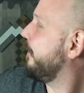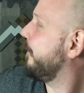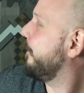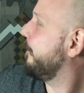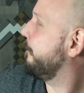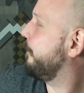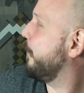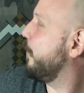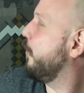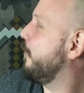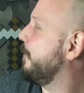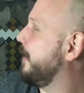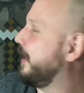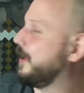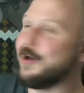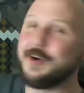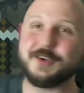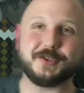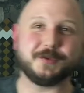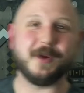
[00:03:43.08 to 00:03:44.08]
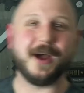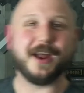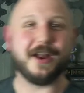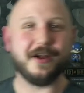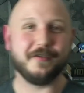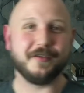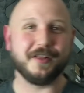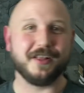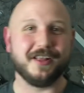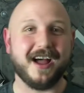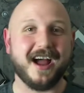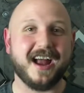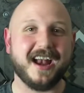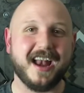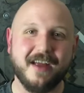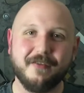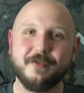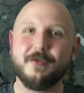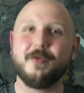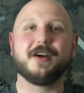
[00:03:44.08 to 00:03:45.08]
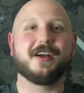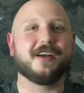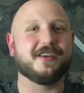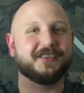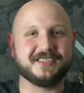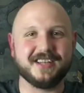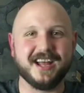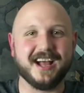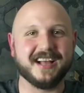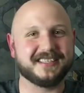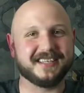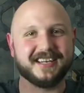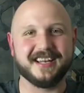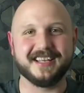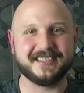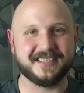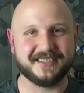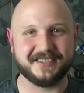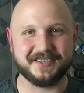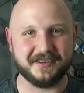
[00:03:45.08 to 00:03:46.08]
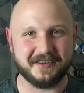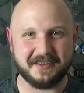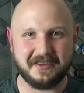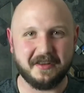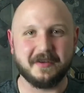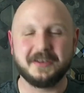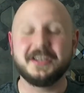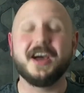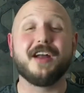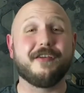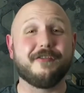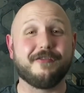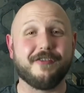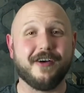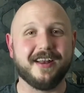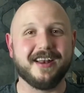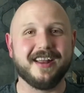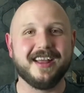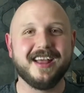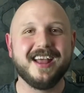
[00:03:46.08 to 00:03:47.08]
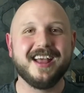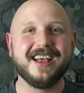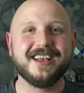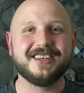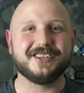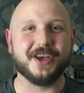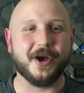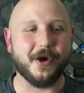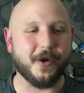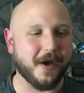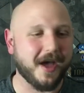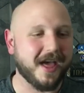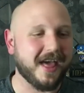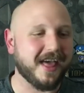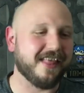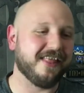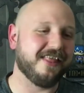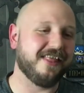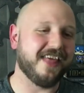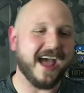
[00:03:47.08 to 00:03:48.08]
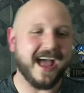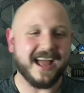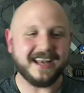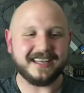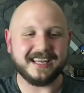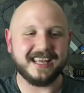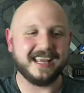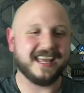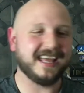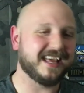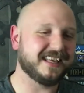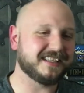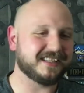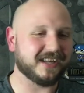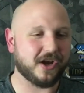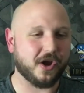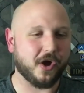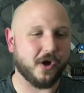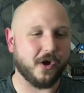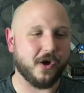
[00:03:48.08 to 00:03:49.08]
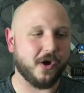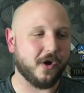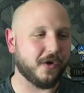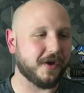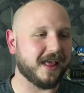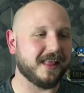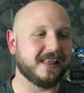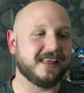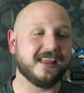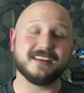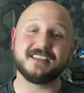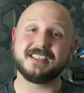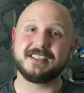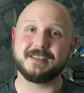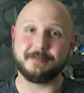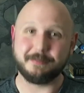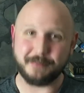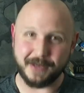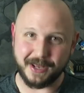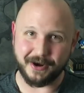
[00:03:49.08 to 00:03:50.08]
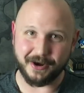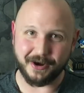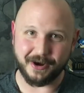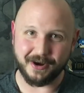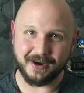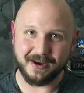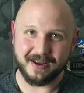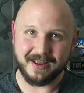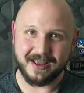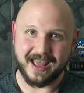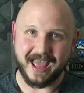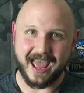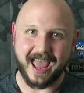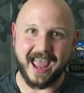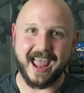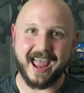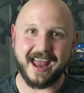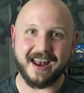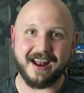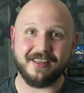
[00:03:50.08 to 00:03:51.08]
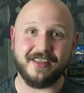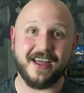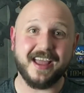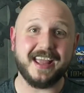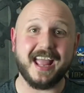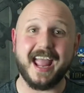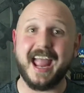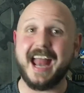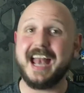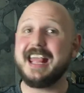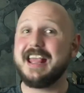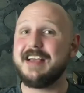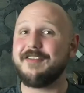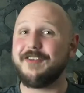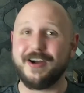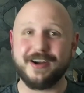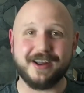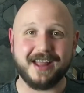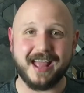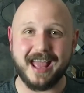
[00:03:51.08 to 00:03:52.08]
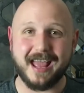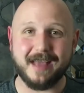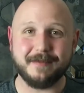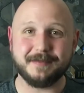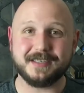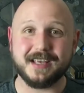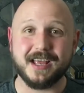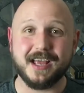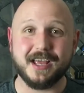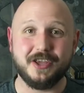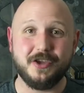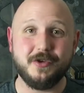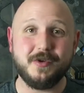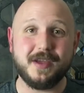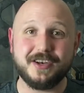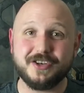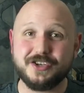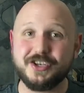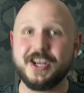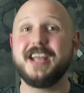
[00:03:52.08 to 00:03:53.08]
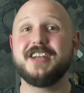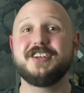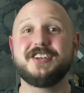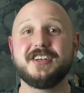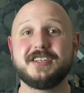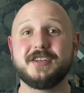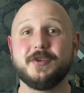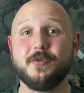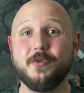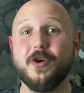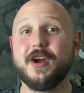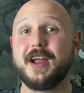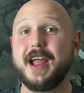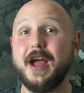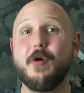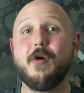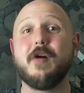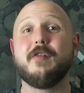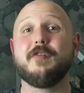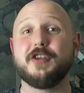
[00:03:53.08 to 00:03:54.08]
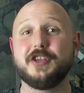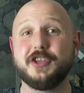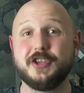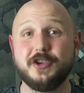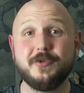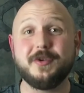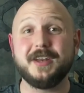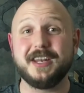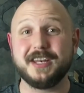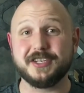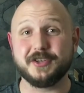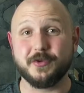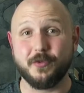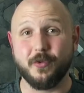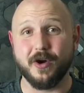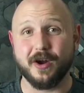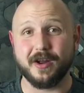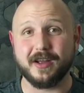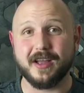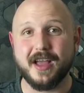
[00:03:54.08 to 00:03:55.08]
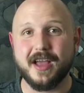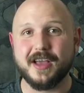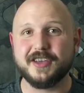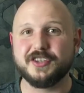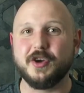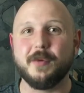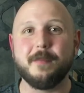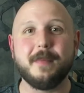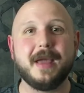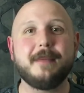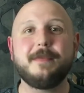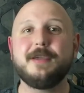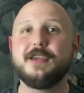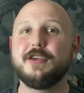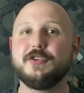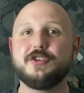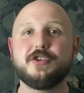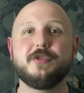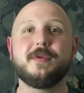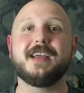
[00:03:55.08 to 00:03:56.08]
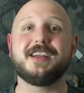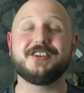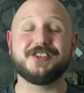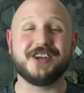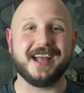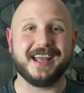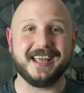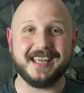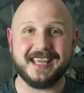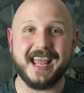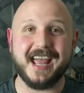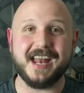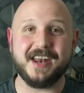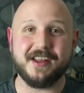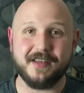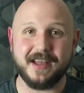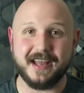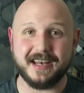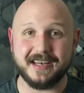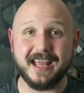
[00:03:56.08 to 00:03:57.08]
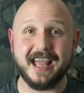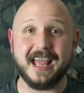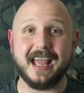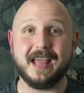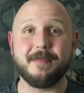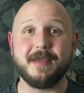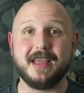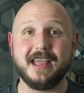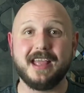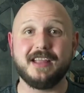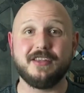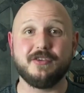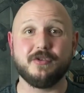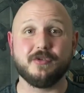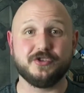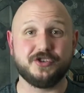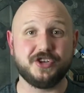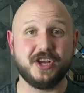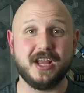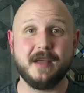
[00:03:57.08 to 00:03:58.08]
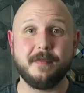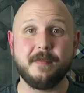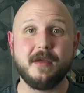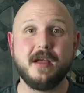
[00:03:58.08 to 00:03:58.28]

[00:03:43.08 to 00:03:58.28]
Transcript: Boom, and it goes right over the line. Everyone goes nuts, and it's just, a ton of fun. So that is called The Spinner. And like any of our games, you can change it to work however you need it to work. So maybe you're doing a giant Candyland game in your gym.